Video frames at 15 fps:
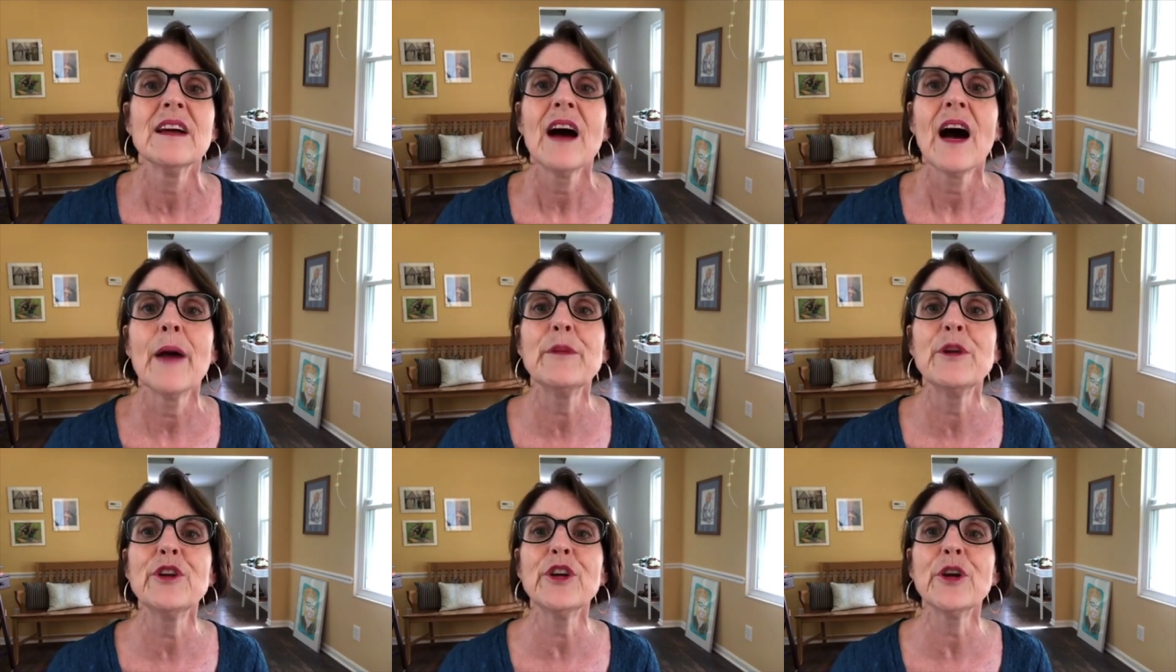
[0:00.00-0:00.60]
I'm
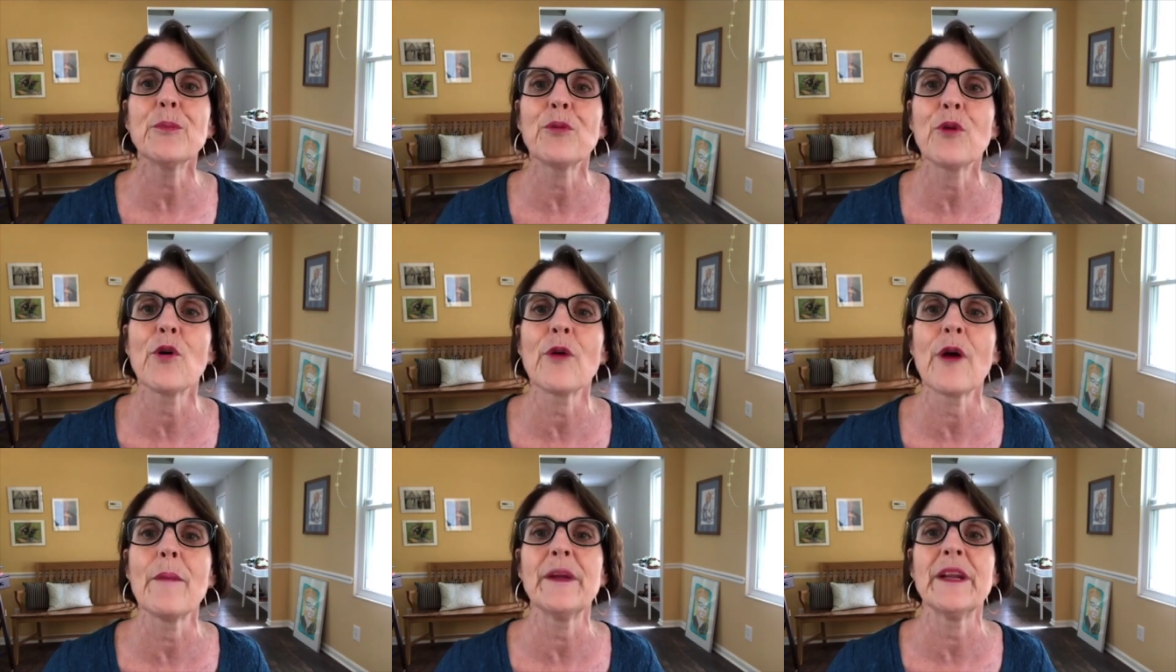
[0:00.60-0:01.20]
new to your
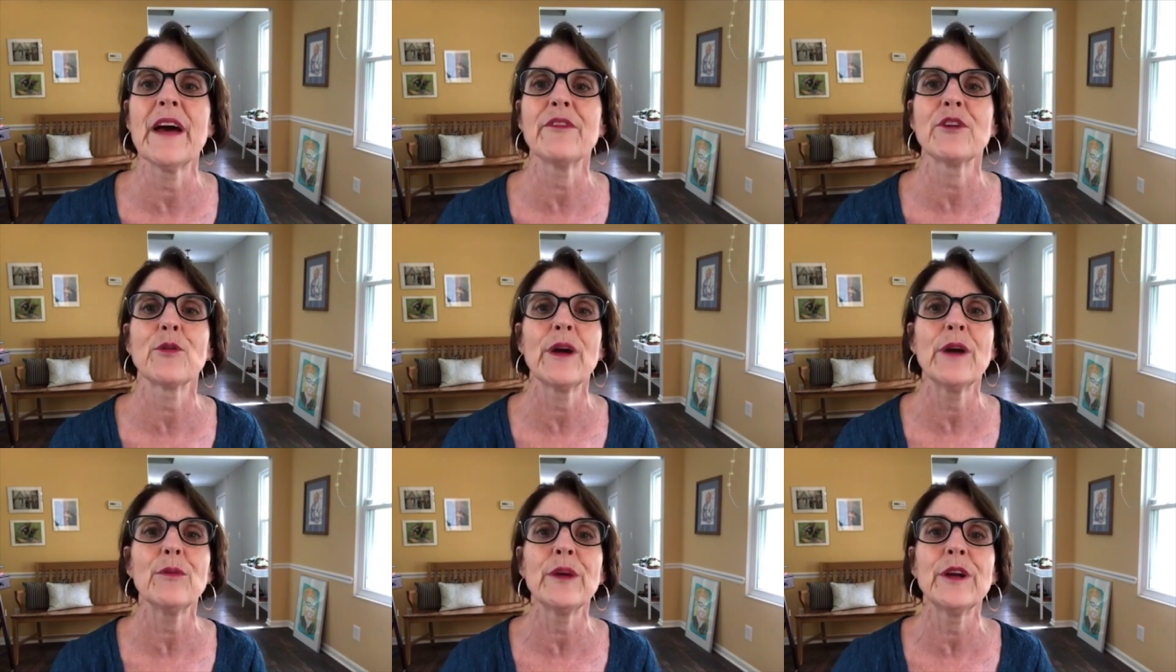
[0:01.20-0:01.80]
program and have a
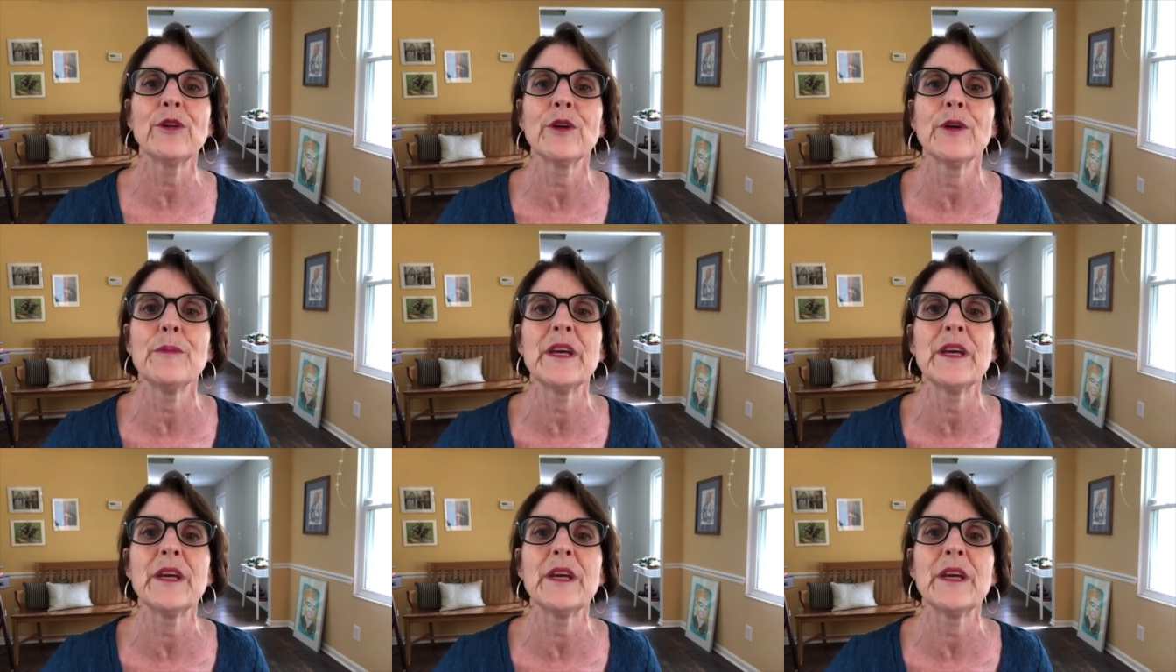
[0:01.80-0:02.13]
great reader and